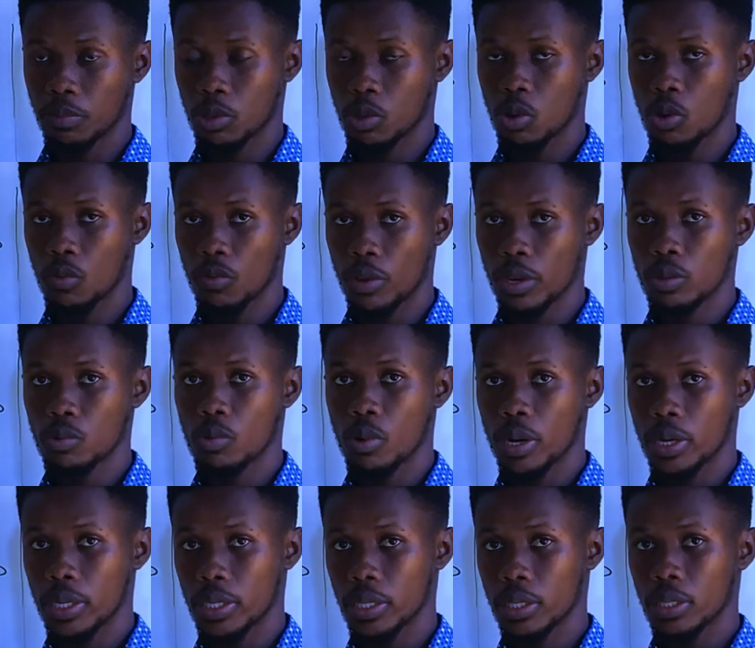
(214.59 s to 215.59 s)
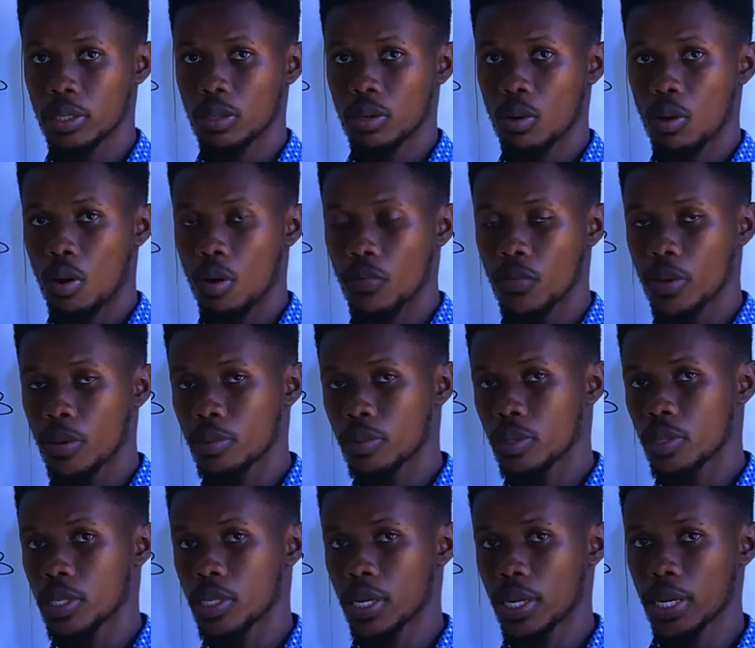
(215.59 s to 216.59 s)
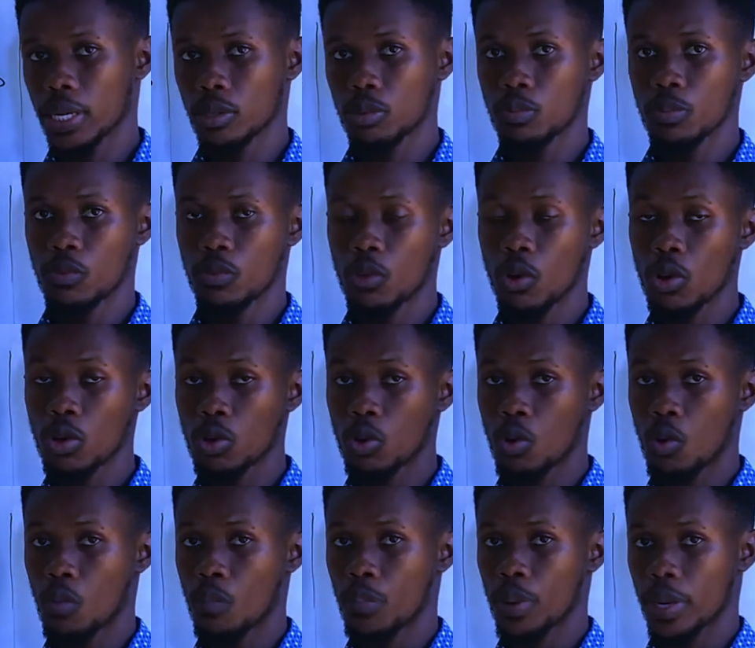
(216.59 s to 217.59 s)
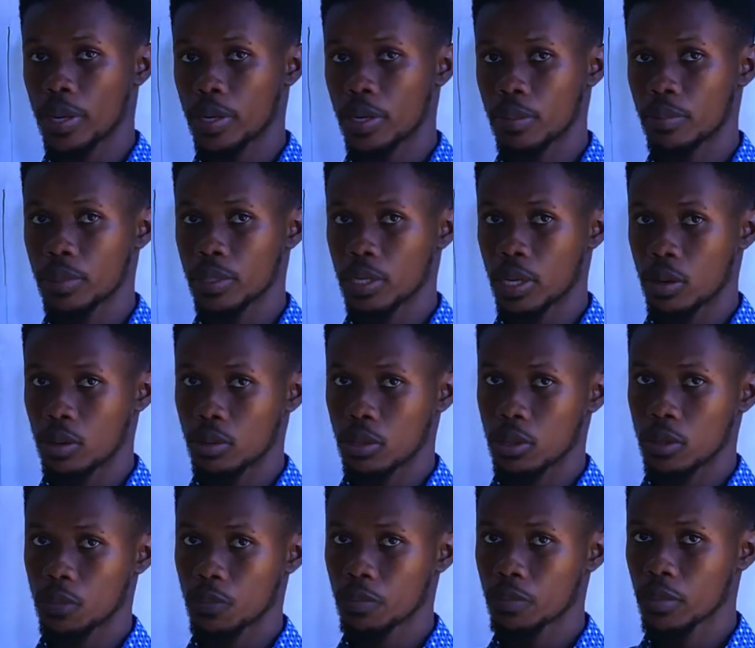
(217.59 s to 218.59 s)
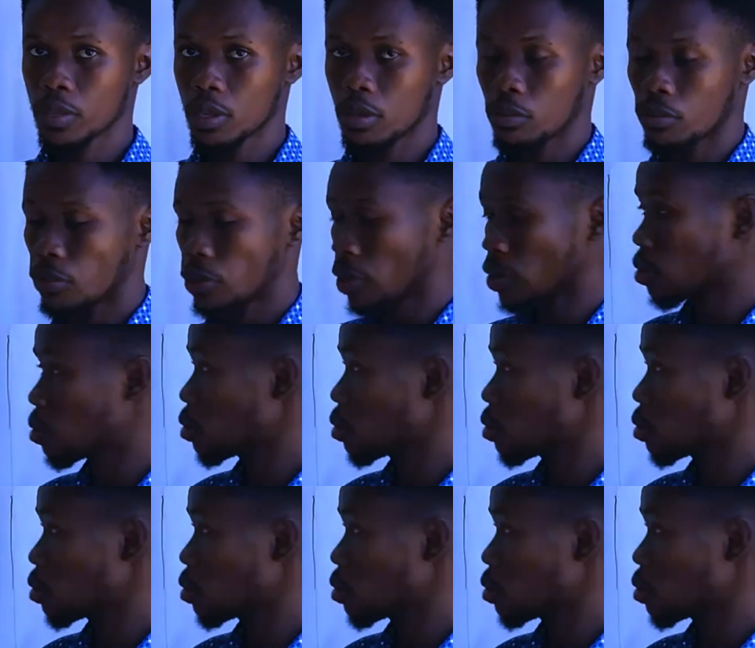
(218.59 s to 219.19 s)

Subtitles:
convert one of them to the others before you compare them. Is that okay? Very